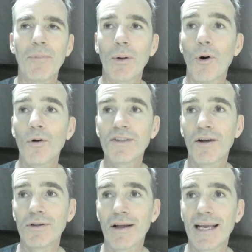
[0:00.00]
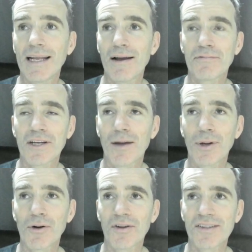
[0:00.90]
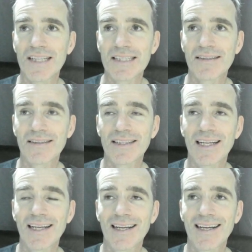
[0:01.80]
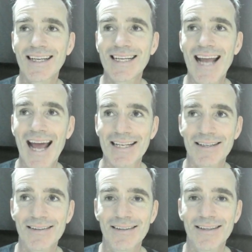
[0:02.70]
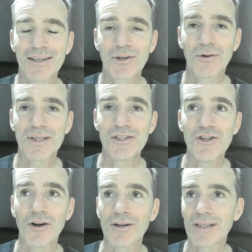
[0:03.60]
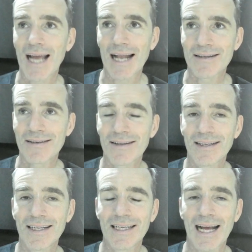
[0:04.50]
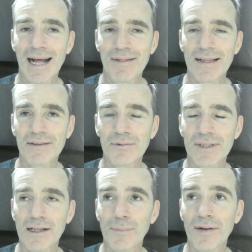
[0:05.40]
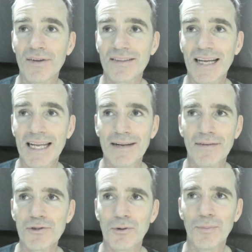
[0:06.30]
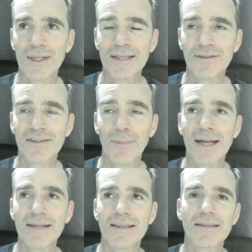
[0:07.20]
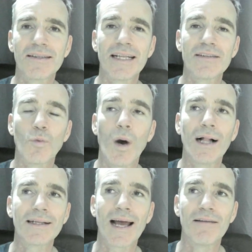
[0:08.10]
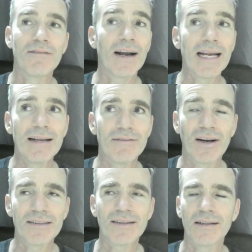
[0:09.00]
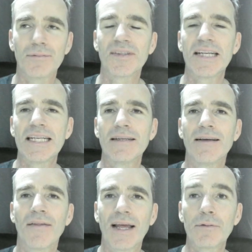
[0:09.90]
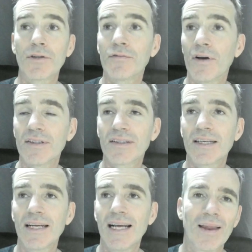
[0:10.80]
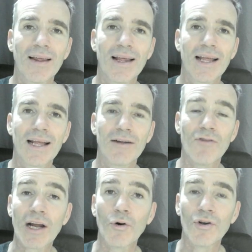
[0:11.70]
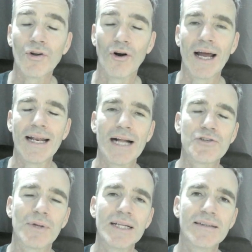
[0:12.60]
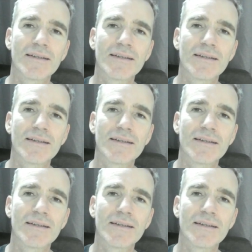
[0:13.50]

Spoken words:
also lucky enough to come across this cat called the jungle cat. I think this was a little bit of a sick individual, but it's just amazing to see this wild cat. Very, very seldom seen. I think it was the first record on iNaturalist.